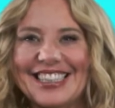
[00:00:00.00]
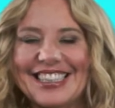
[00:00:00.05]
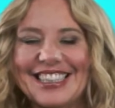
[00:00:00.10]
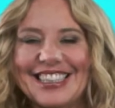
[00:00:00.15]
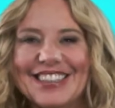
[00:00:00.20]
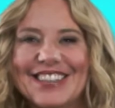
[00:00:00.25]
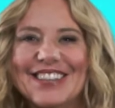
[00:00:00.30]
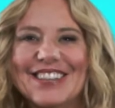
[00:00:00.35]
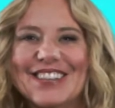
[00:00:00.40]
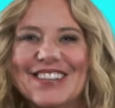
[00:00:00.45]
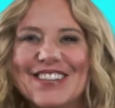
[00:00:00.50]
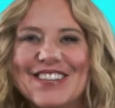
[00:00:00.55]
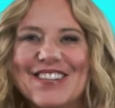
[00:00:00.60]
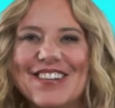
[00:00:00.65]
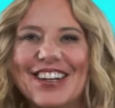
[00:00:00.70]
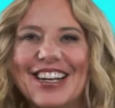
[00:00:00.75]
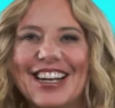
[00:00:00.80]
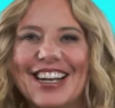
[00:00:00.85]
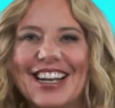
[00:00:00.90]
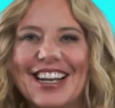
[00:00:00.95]

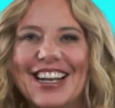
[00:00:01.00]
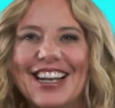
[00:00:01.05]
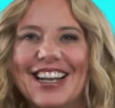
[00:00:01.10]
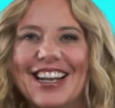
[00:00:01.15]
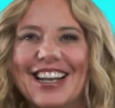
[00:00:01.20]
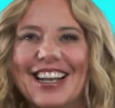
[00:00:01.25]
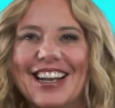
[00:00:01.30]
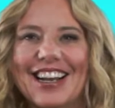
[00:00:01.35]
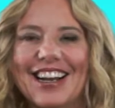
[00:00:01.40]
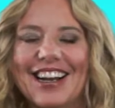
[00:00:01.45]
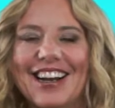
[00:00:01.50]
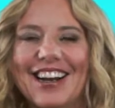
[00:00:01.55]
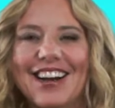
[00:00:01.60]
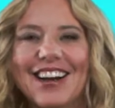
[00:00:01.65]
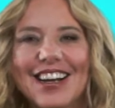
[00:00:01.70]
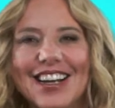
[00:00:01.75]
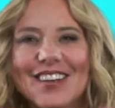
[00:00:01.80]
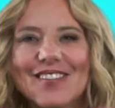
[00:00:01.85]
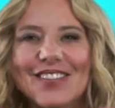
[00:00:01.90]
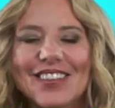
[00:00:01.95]
So
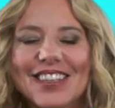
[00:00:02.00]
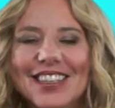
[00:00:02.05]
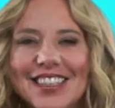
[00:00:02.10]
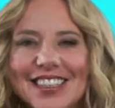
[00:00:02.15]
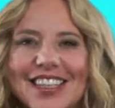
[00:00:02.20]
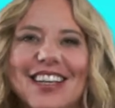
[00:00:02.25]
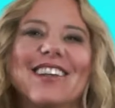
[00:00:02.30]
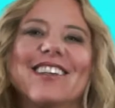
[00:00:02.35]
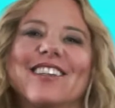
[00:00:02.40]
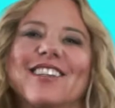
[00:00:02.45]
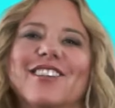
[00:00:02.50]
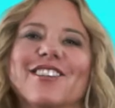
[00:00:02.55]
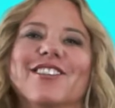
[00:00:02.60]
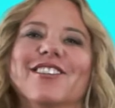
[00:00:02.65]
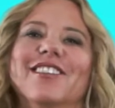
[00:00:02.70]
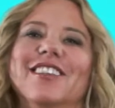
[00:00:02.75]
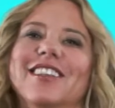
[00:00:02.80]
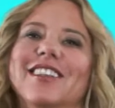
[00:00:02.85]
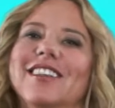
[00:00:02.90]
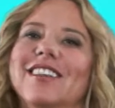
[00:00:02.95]
I'm going to tell
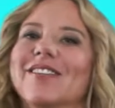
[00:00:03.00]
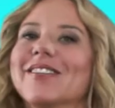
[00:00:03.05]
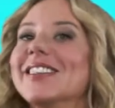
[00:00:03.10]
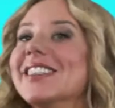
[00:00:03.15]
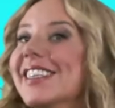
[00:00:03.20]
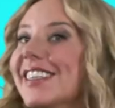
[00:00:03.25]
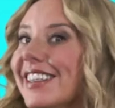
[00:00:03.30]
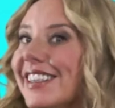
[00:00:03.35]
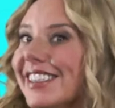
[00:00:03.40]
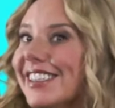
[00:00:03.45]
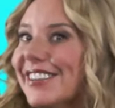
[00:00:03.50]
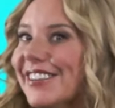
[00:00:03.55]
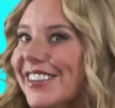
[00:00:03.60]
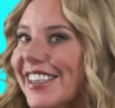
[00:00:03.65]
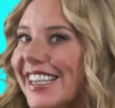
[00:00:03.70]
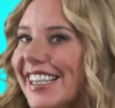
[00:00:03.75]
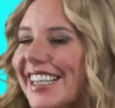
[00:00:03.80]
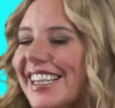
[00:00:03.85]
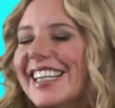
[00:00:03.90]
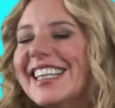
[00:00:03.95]
you a
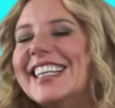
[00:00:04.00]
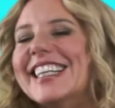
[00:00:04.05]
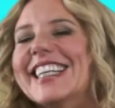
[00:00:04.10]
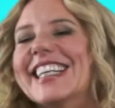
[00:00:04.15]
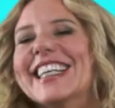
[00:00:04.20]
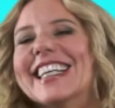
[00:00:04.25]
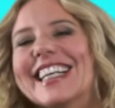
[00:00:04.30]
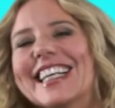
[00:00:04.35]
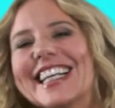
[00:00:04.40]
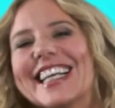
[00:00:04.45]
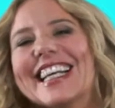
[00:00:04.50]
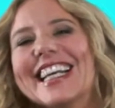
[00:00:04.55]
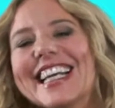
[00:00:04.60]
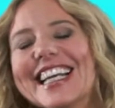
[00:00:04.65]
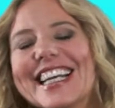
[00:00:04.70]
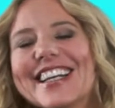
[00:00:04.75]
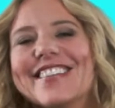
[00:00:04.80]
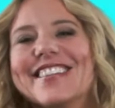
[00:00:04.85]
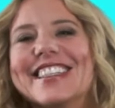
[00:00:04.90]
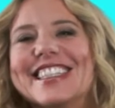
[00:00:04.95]
story. I'm
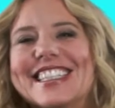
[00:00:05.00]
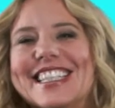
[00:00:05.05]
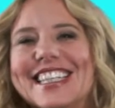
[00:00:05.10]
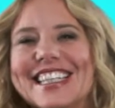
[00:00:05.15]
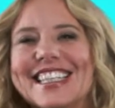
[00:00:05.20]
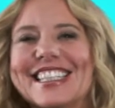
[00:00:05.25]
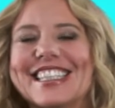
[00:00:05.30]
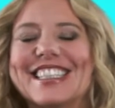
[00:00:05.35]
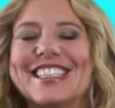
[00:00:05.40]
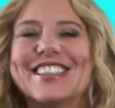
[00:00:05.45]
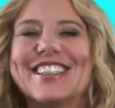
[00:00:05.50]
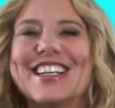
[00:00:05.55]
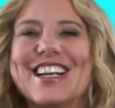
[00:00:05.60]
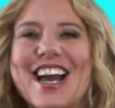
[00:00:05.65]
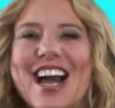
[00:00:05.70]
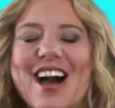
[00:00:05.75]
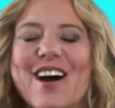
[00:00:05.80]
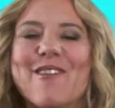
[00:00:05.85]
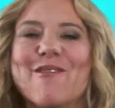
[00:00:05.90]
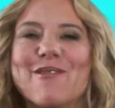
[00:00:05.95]
going to tell you a story of
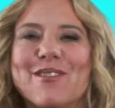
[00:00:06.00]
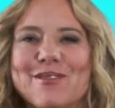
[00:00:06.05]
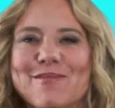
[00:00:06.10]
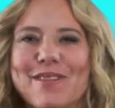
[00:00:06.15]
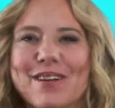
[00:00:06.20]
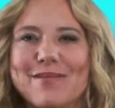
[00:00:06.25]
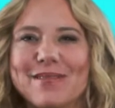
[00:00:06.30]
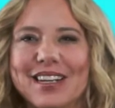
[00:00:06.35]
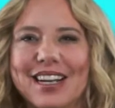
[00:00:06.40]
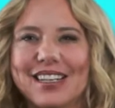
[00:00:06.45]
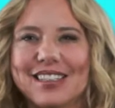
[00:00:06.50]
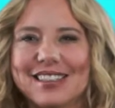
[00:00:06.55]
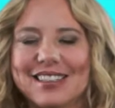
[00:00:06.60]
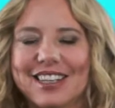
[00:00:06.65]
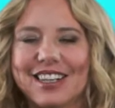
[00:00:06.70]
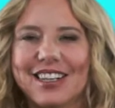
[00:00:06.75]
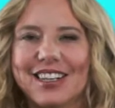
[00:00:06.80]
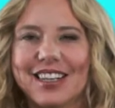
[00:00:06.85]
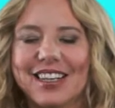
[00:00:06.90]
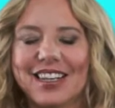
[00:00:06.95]
how OneMama got
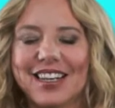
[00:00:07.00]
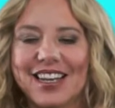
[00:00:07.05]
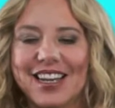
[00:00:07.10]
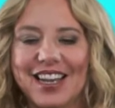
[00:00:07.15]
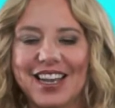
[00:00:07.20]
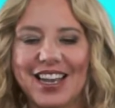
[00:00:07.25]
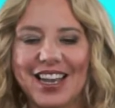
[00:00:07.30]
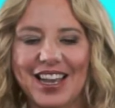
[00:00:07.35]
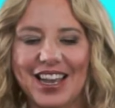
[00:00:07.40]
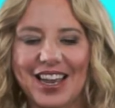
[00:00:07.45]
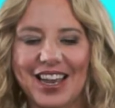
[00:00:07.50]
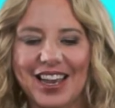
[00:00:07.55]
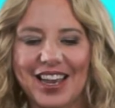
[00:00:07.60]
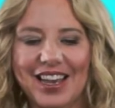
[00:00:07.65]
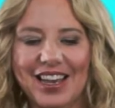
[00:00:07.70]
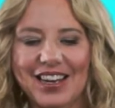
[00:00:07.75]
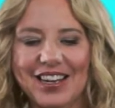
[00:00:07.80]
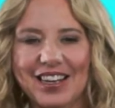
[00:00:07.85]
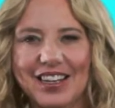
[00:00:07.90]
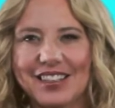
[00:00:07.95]
started.
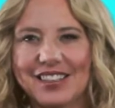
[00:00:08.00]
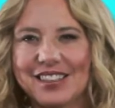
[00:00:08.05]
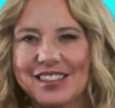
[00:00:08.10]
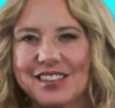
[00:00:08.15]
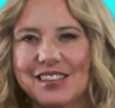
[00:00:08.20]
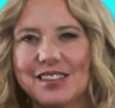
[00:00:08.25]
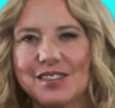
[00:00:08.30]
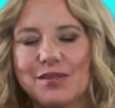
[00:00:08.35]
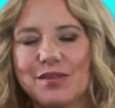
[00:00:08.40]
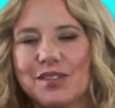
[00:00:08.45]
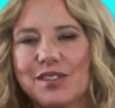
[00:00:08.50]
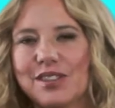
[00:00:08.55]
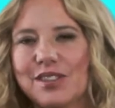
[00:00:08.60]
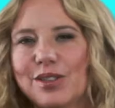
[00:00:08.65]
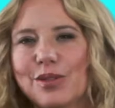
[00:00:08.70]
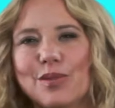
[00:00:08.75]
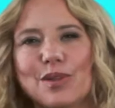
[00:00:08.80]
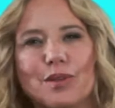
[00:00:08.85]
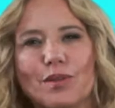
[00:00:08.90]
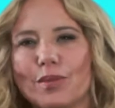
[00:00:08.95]
And it's
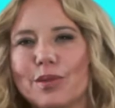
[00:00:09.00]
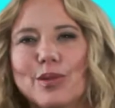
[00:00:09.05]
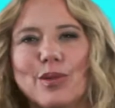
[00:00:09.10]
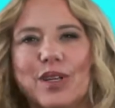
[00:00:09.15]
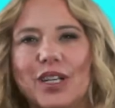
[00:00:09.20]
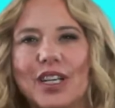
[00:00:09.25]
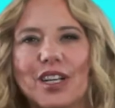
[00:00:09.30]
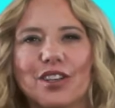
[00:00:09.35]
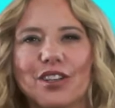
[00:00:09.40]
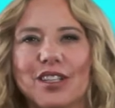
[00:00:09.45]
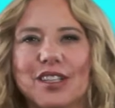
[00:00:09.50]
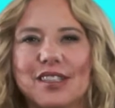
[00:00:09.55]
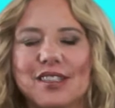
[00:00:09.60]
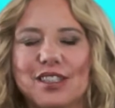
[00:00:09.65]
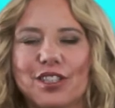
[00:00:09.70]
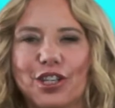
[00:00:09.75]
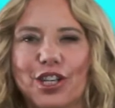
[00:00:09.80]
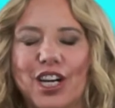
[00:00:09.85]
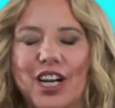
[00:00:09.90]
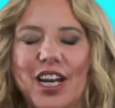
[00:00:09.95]
so many people want to hear this
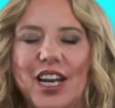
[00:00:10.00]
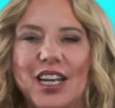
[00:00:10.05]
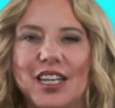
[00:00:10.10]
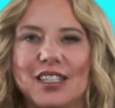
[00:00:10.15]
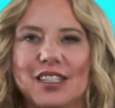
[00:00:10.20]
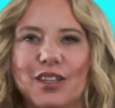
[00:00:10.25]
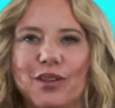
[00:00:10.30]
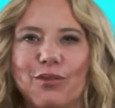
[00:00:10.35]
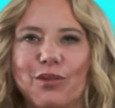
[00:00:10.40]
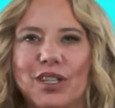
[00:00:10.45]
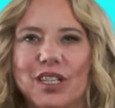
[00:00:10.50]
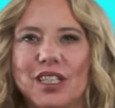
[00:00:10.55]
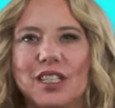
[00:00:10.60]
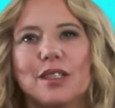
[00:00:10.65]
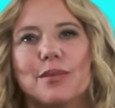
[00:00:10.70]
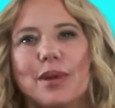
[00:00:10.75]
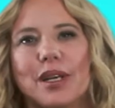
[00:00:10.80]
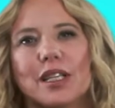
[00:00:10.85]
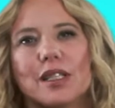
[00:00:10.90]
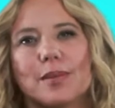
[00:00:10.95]
story, and so I wanted
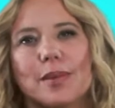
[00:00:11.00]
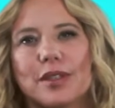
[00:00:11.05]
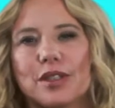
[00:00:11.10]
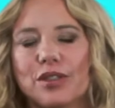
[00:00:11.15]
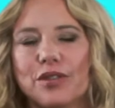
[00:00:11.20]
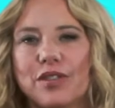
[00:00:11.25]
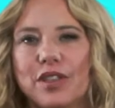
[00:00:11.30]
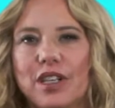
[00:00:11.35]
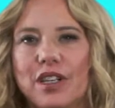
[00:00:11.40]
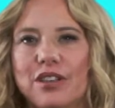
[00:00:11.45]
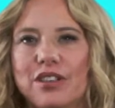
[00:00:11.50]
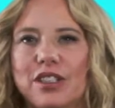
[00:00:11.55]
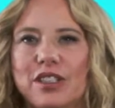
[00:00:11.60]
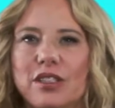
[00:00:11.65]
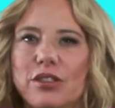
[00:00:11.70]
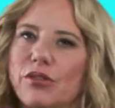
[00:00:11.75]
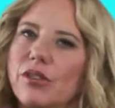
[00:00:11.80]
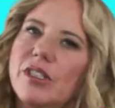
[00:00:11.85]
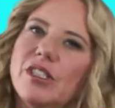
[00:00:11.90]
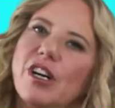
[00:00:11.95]
to make a special video
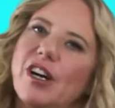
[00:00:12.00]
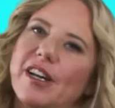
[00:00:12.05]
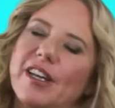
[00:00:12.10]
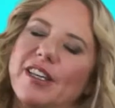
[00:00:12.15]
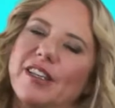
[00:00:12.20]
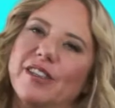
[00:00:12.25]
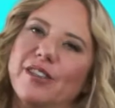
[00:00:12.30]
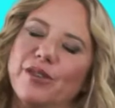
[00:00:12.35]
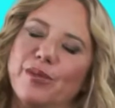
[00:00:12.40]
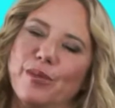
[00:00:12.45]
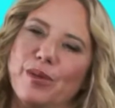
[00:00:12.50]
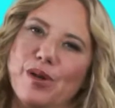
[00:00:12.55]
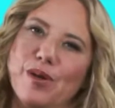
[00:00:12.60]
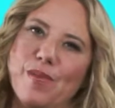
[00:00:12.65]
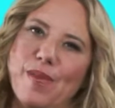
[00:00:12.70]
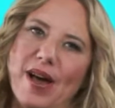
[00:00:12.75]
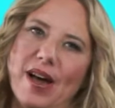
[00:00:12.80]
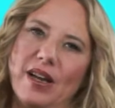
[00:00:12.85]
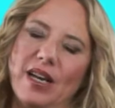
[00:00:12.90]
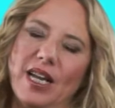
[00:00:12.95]
just sort of talking a little bit
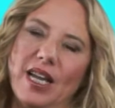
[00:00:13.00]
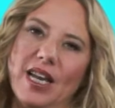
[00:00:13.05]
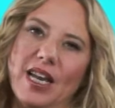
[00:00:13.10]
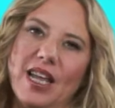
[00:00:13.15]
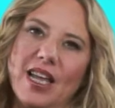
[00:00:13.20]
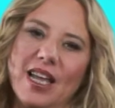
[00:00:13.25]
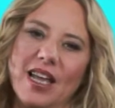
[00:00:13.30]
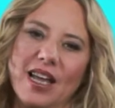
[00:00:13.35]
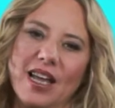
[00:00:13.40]
about it.